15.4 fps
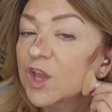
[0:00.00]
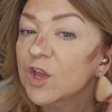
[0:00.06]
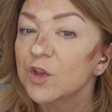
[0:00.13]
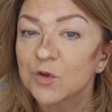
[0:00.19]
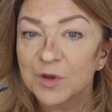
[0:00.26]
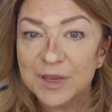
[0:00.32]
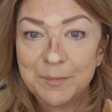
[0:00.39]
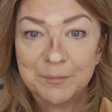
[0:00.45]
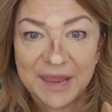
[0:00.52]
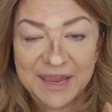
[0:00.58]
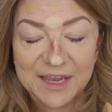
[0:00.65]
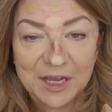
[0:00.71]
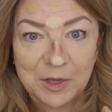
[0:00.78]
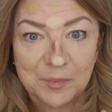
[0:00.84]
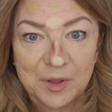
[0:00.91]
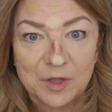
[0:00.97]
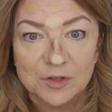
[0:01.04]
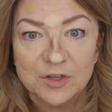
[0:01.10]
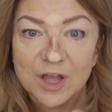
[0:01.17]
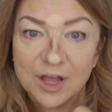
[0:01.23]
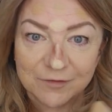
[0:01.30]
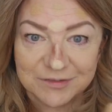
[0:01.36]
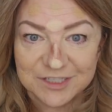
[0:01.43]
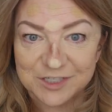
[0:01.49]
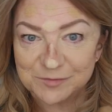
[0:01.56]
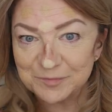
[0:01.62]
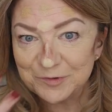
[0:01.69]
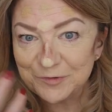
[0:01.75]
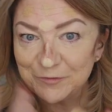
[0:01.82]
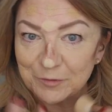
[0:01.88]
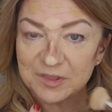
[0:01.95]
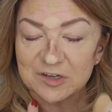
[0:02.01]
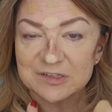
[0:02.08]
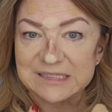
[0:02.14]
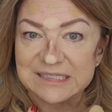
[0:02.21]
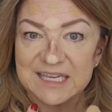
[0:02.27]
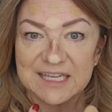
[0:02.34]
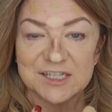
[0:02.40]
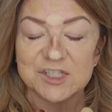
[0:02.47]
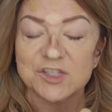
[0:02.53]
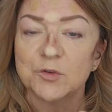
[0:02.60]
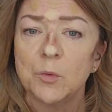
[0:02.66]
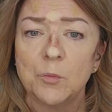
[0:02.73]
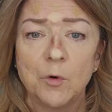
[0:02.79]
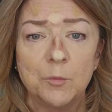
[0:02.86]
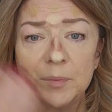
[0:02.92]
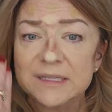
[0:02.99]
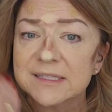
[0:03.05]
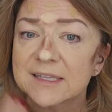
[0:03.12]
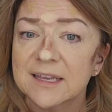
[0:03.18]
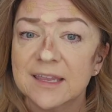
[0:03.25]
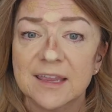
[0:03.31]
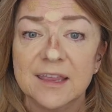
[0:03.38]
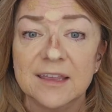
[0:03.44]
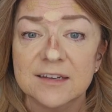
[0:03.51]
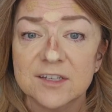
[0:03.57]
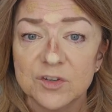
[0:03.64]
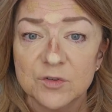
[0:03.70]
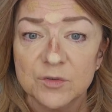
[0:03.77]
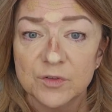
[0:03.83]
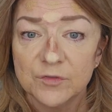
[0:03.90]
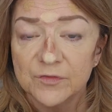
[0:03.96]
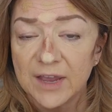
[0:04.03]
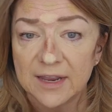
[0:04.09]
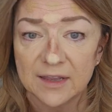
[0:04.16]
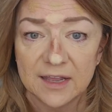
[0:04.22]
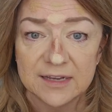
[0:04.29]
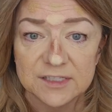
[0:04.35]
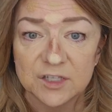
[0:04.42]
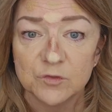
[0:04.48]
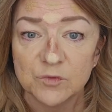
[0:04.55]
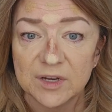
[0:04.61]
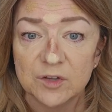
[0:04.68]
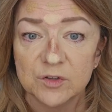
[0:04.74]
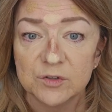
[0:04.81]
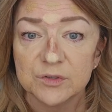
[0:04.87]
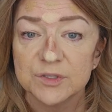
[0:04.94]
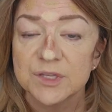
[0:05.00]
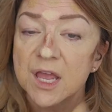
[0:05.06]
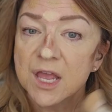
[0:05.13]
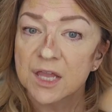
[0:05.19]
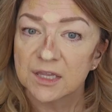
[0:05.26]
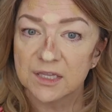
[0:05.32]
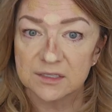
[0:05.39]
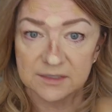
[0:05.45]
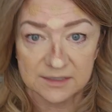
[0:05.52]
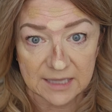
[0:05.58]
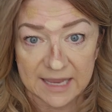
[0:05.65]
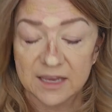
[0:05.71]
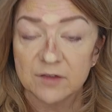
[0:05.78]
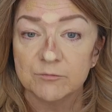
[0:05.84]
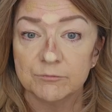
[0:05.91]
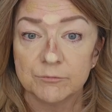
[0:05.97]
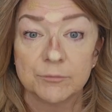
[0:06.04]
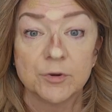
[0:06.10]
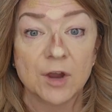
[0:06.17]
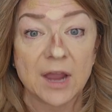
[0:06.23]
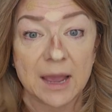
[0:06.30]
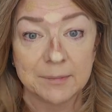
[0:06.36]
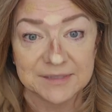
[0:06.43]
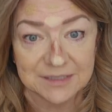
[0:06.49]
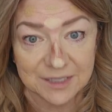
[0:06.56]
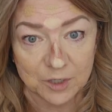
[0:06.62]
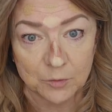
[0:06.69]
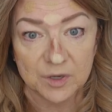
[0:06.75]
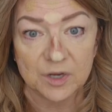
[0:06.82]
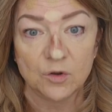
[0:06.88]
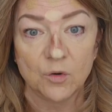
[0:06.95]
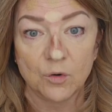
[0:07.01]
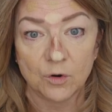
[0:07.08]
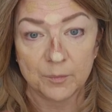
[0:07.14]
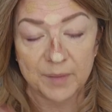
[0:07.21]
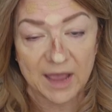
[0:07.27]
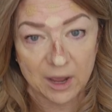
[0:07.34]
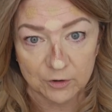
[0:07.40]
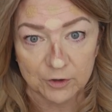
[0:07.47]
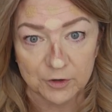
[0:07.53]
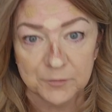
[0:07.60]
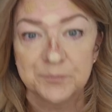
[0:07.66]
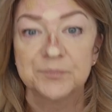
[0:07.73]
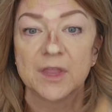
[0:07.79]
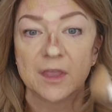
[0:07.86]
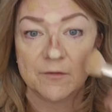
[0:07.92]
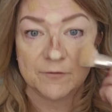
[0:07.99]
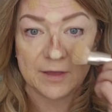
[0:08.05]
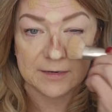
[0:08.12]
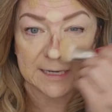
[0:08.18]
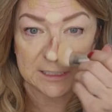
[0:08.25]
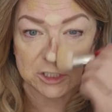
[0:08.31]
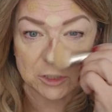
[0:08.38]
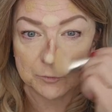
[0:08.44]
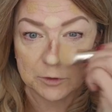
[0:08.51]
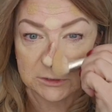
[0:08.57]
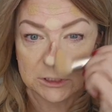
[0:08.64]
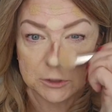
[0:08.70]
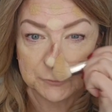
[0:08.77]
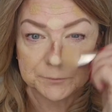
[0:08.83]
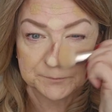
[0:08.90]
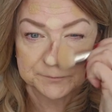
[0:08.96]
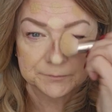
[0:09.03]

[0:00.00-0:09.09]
Cream makeup loves to move with our skin, so it won't be sinking into the fine lines and wrinkles like perhaps liquid or powder foundation will do.